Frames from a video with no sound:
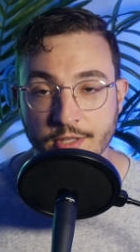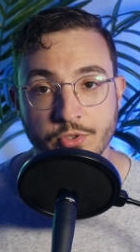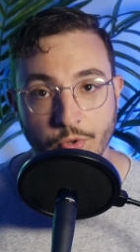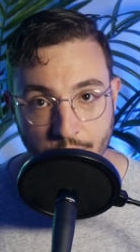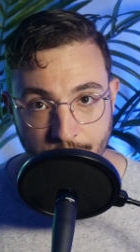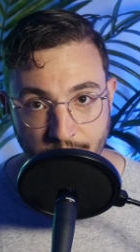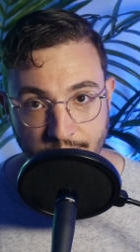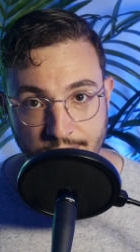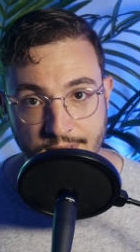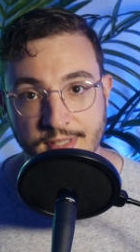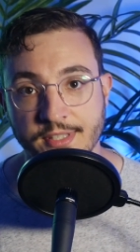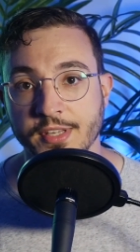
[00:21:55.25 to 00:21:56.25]
Dortmund,
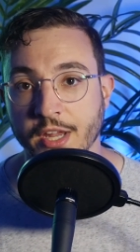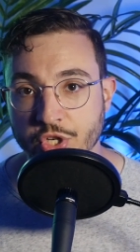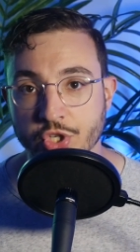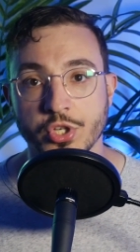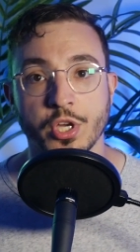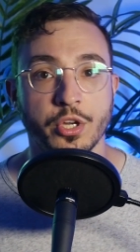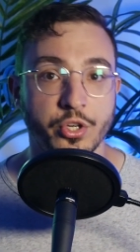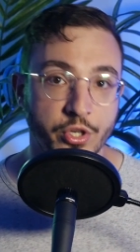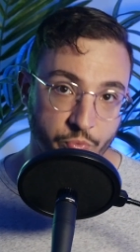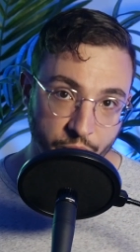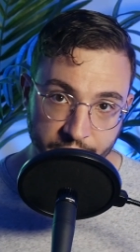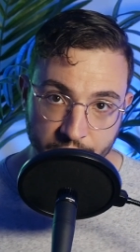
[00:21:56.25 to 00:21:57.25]
such a
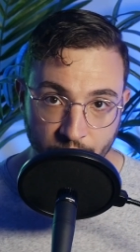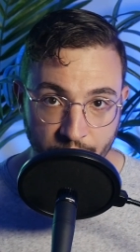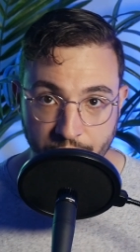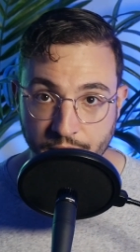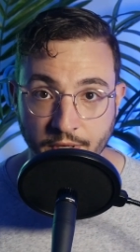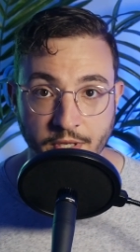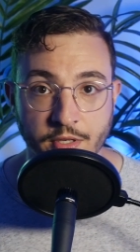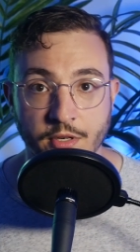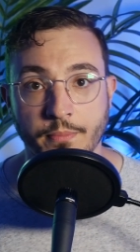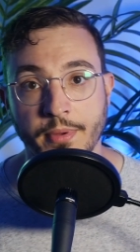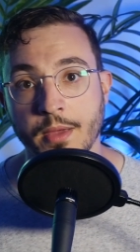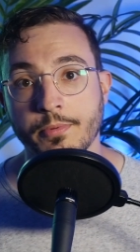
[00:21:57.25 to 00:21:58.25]
good window when you look at it
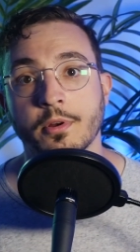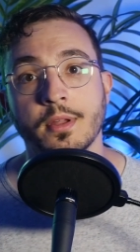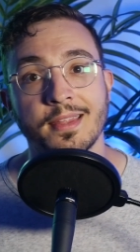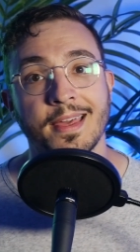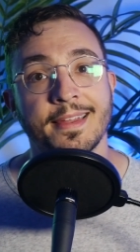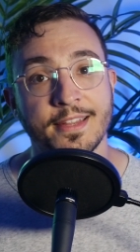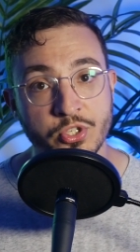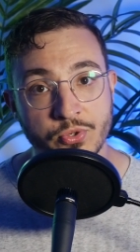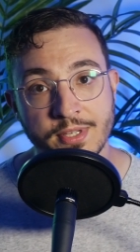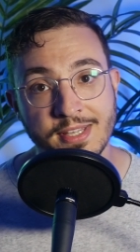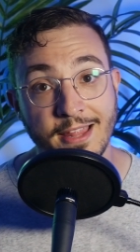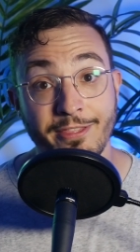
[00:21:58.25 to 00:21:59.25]
on paper, and yet
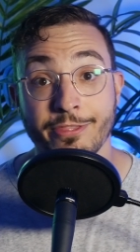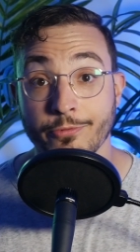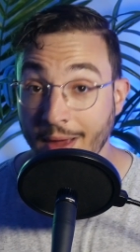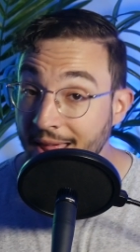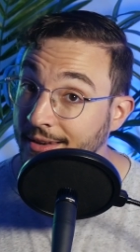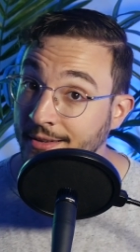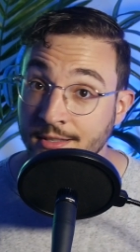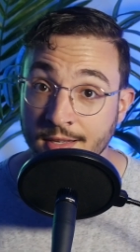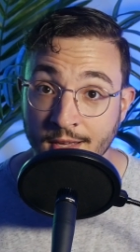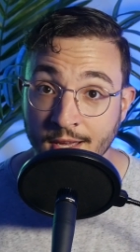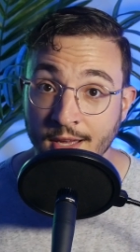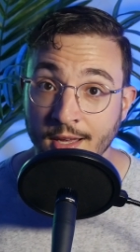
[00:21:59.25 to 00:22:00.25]
injuries had threatened
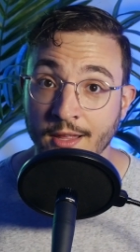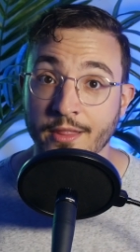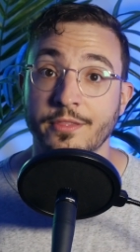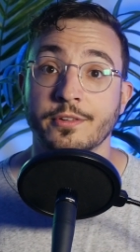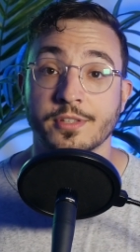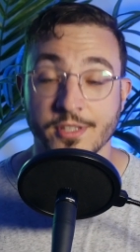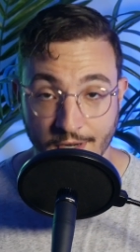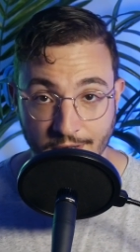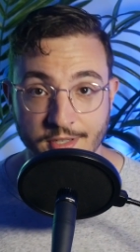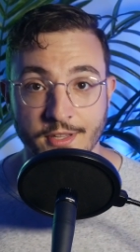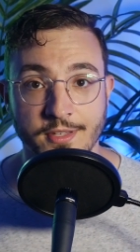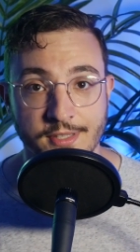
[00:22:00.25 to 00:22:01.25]
their
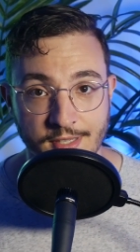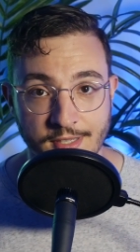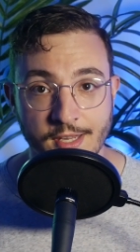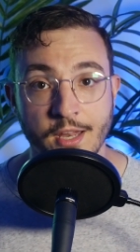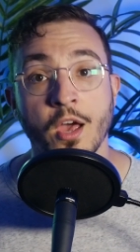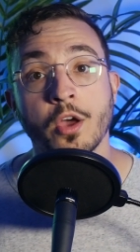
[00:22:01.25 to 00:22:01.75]
start to the season.